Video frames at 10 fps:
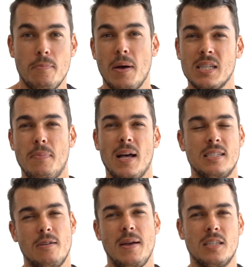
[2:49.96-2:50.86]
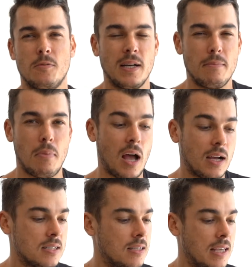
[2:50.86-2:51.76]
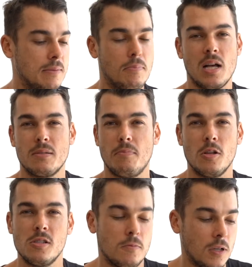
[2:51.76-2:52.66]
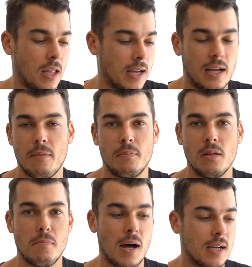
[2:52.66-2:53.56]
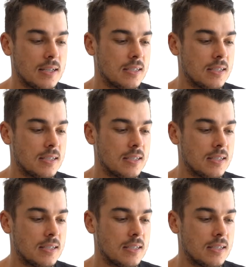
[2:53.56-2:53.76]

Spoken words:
buzz bars, they're about 20 bucks. These brass bolts were like a couple of bucks.